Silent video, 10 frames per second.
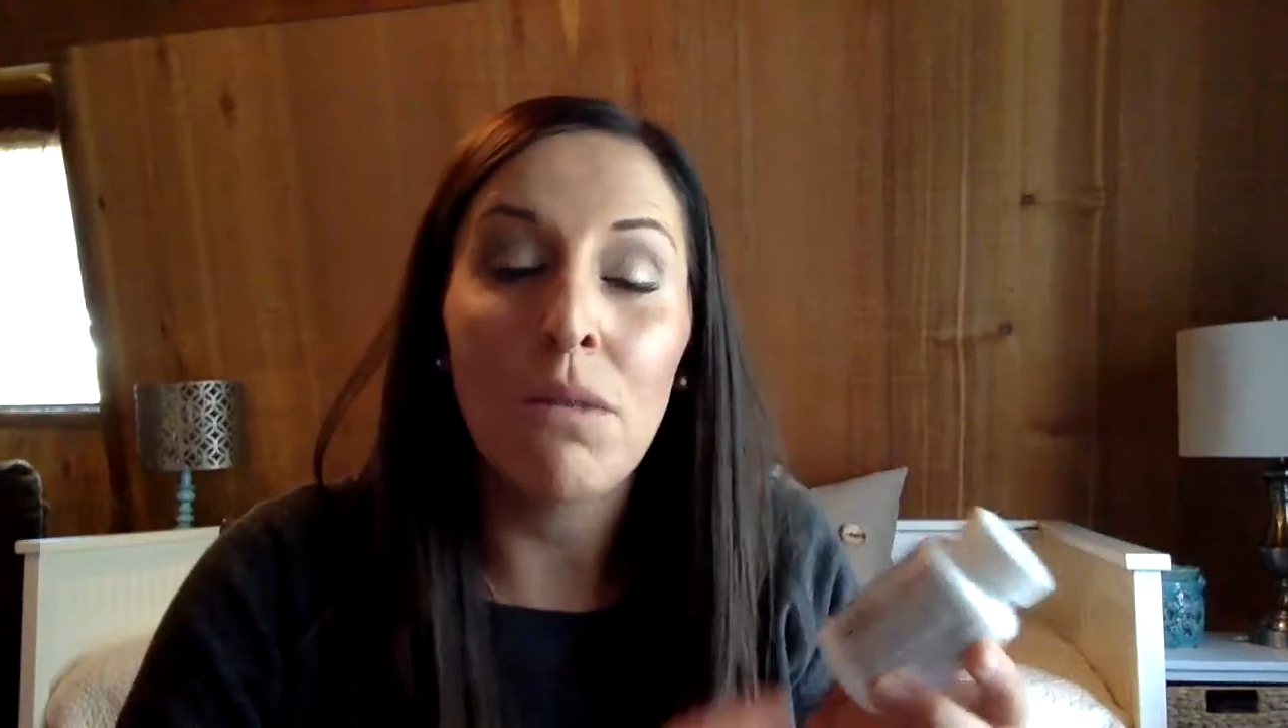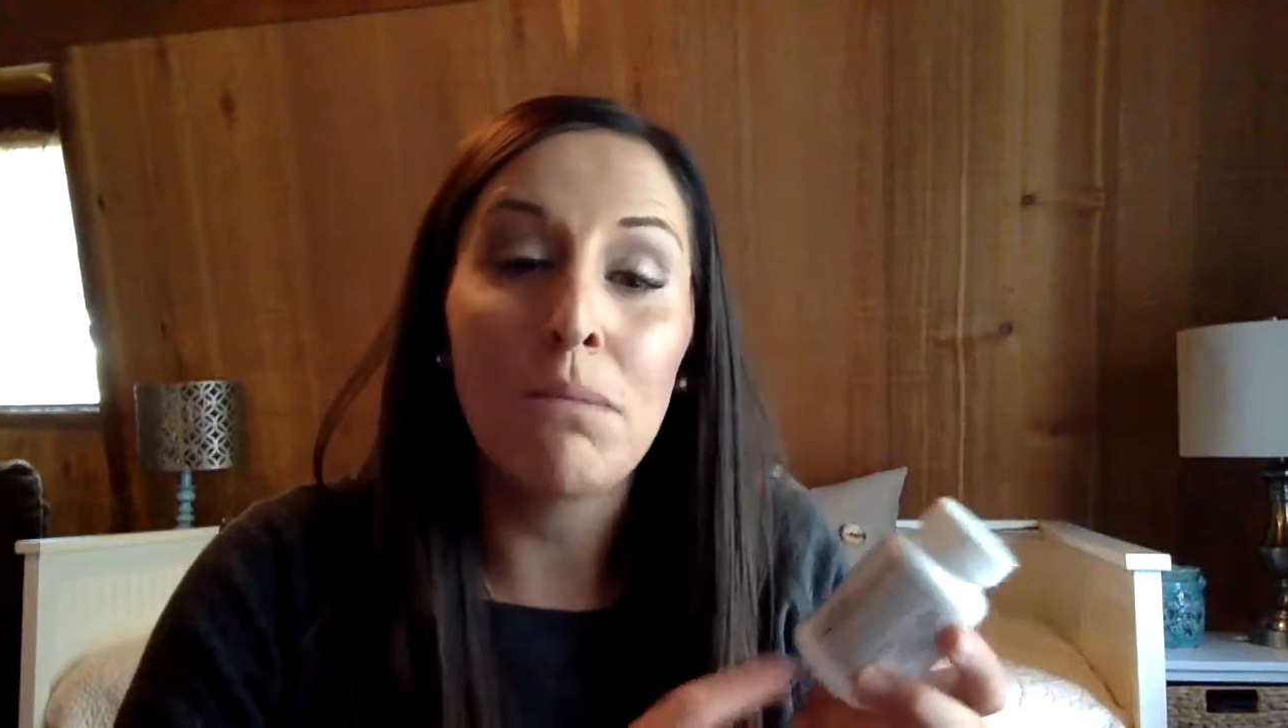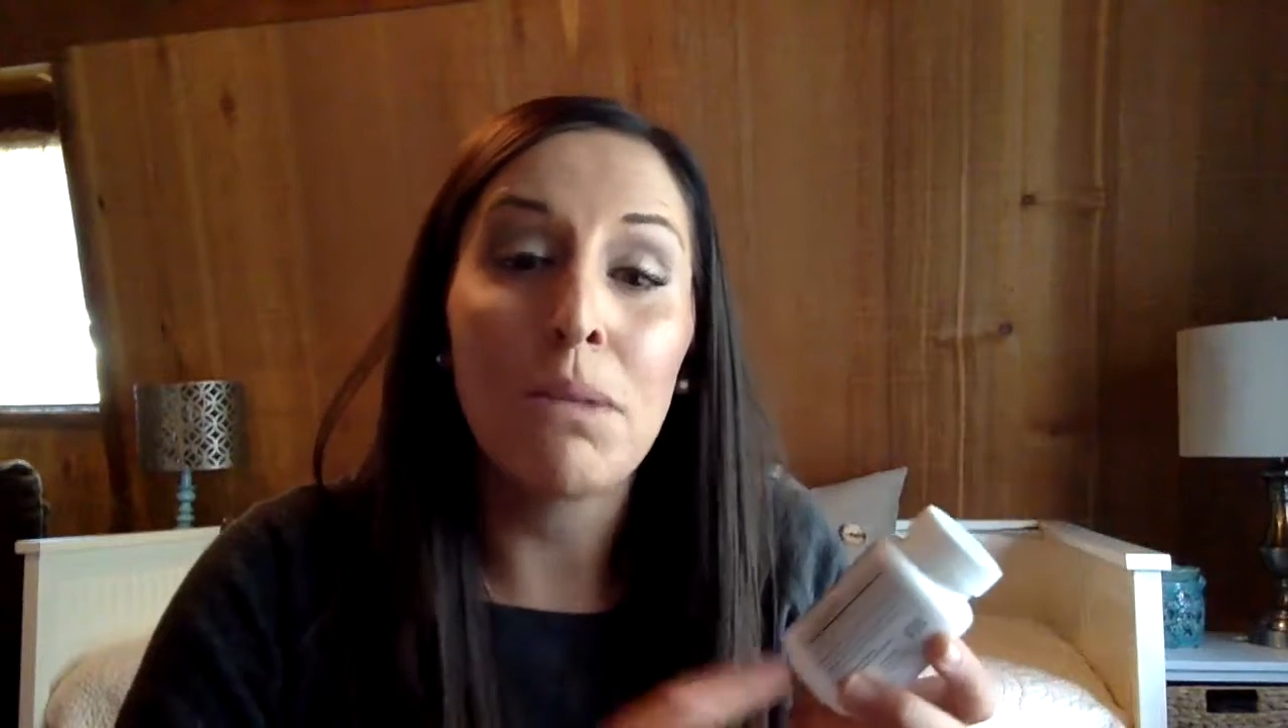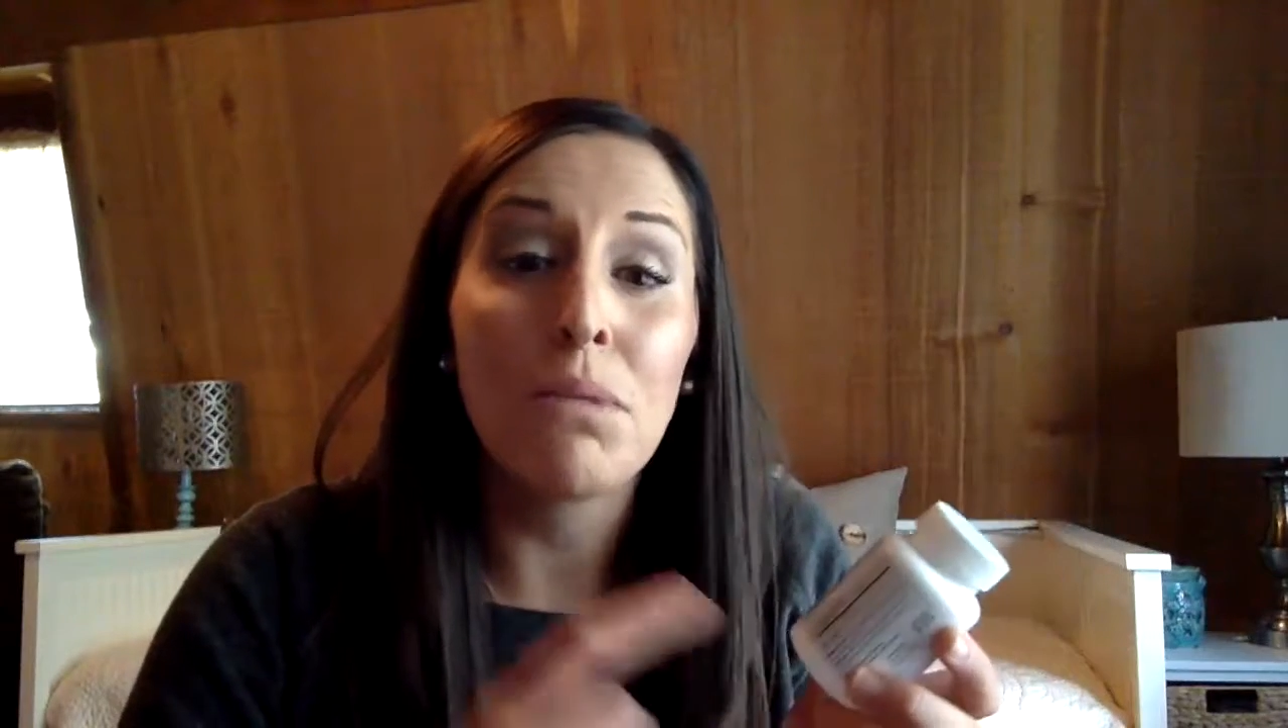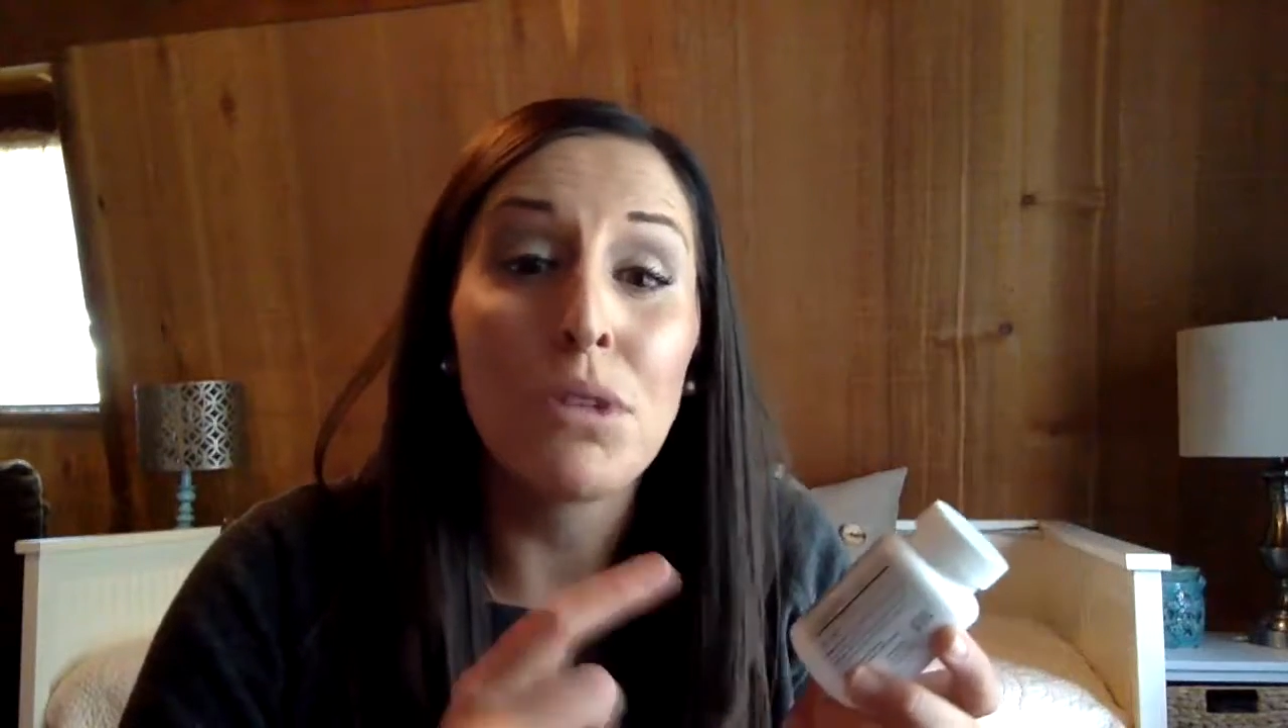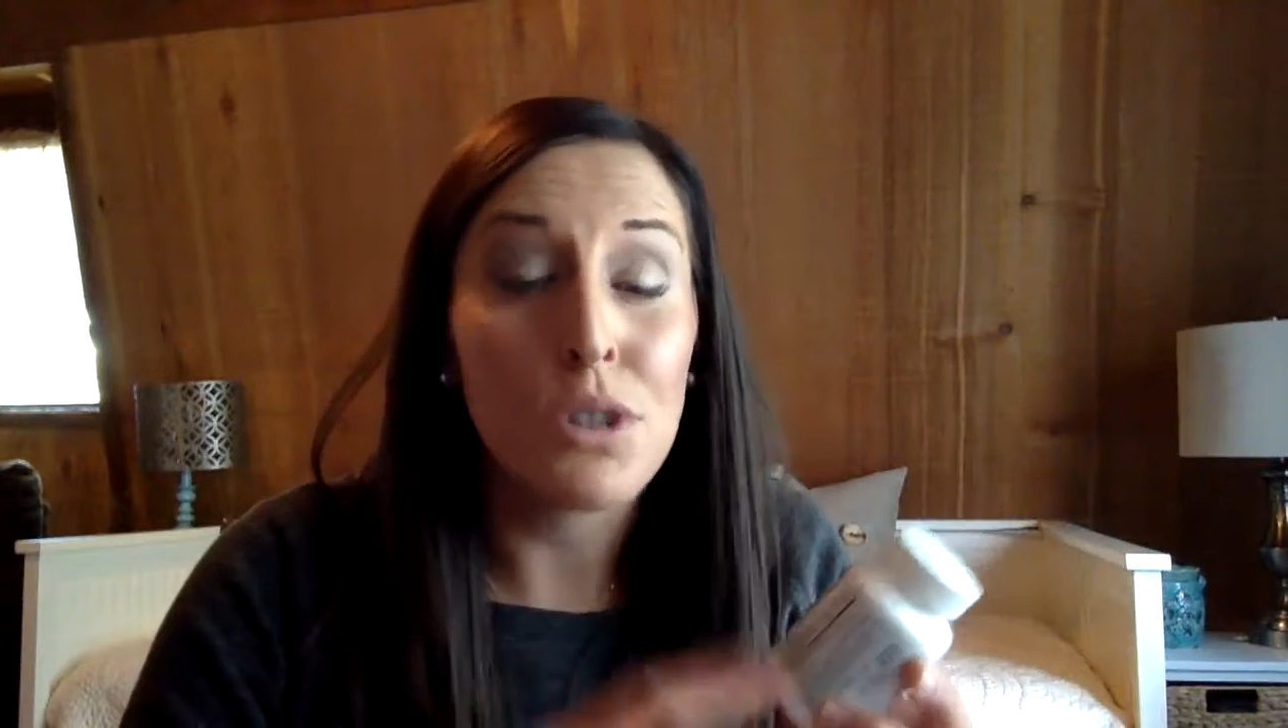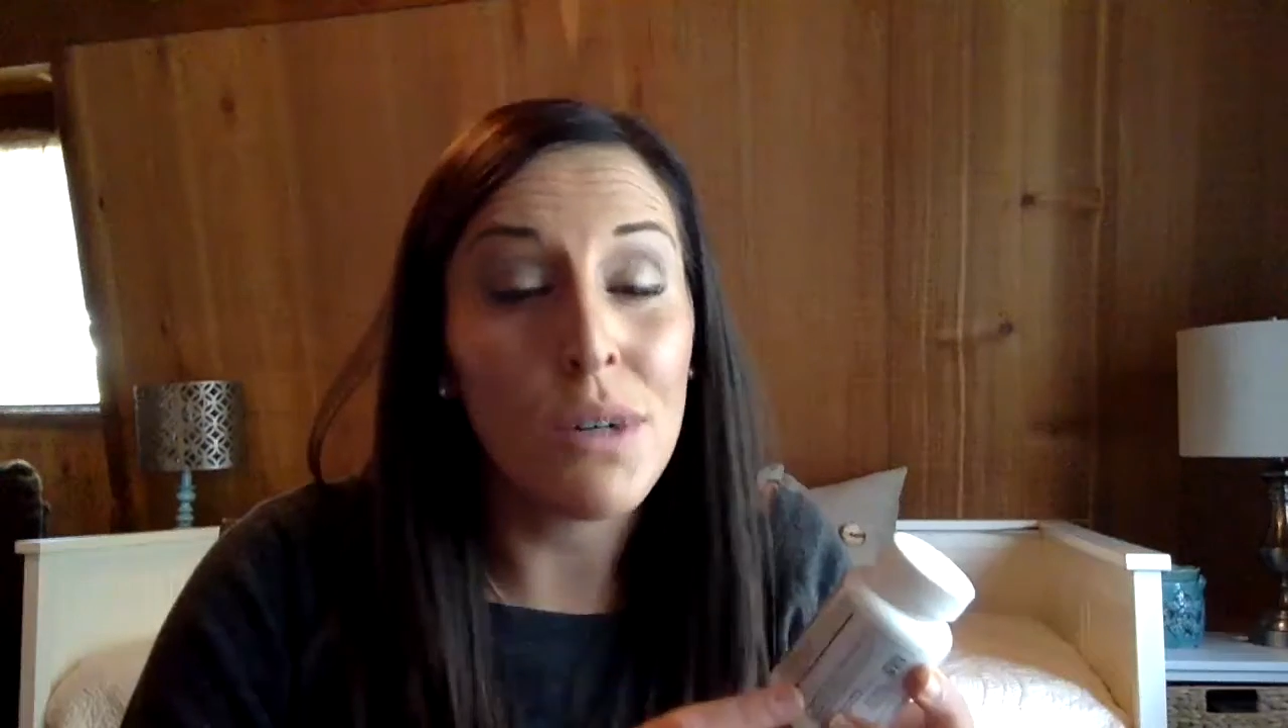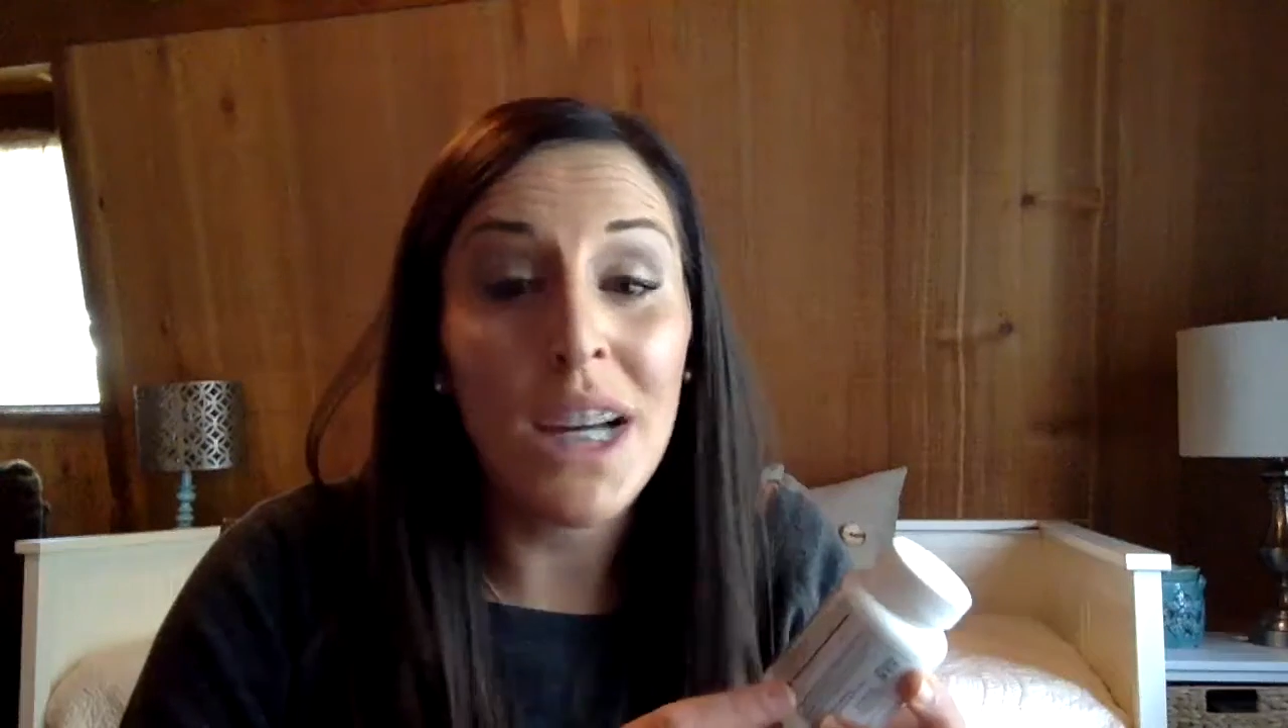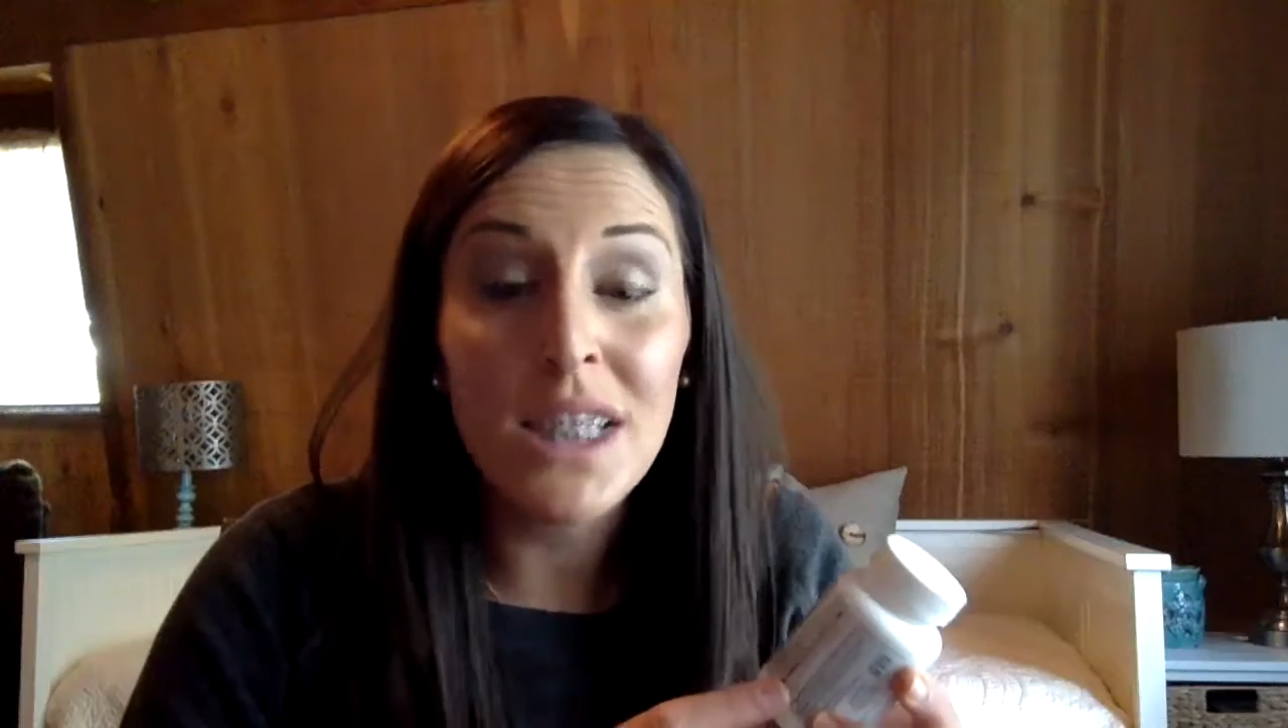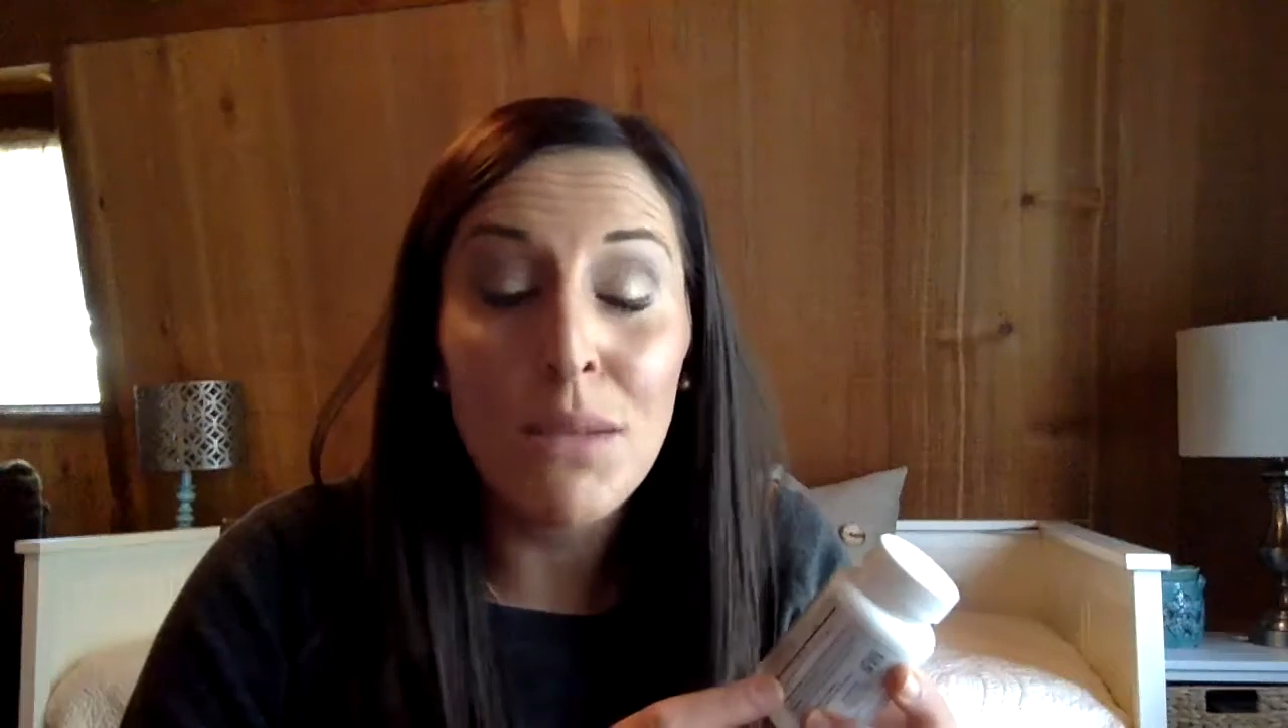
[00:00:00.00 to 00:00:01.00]
When people do
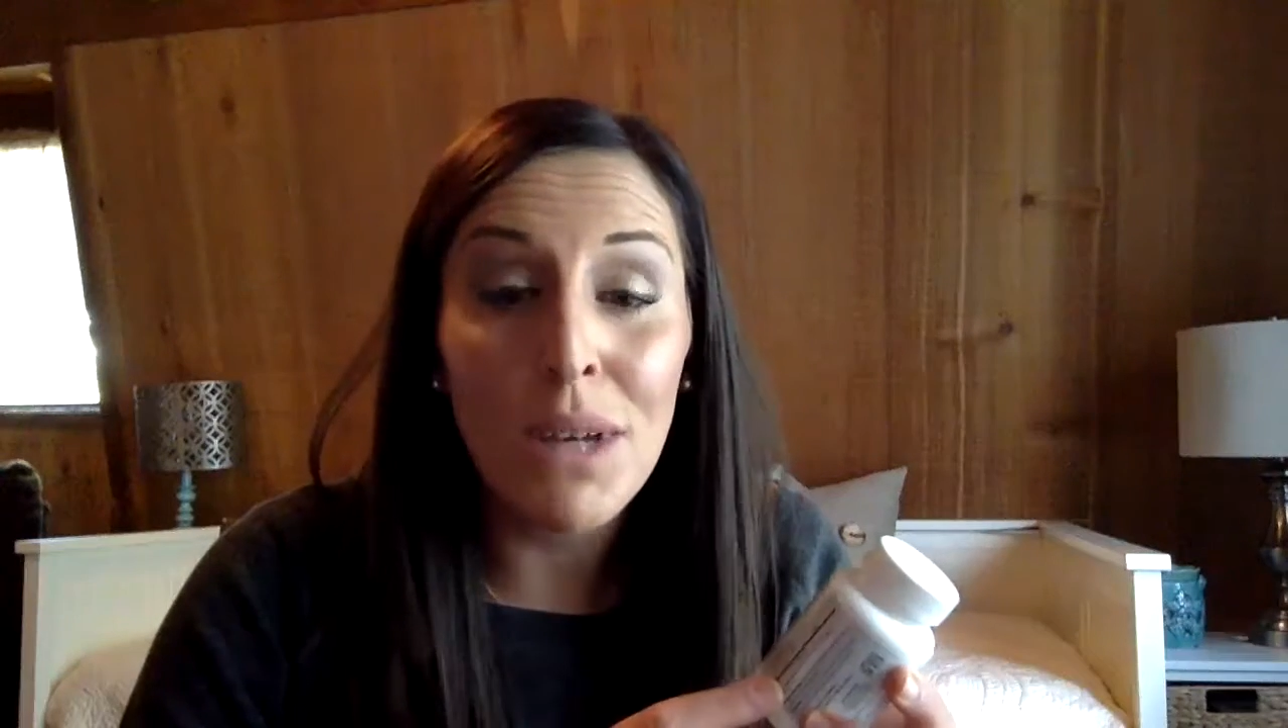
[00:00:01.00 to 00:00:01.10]
ask